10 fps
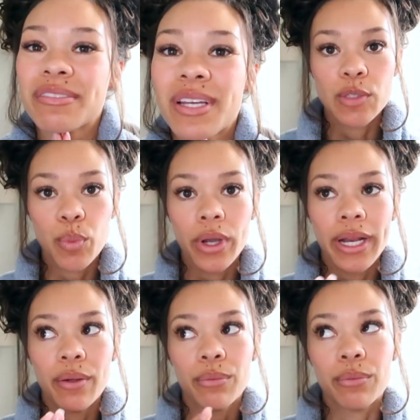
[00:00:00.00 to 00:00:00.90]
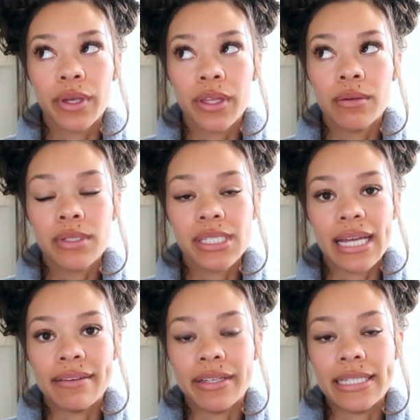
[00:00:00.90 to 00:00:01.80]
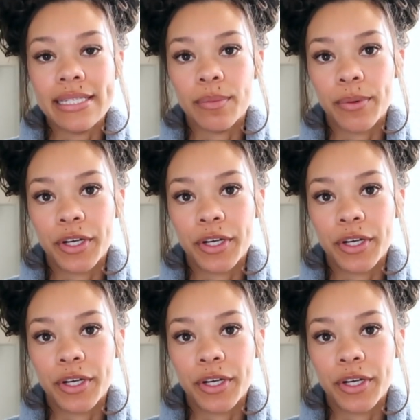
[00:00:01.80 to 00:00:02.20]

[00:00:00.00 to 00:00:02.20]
At this point, I really was diving deeper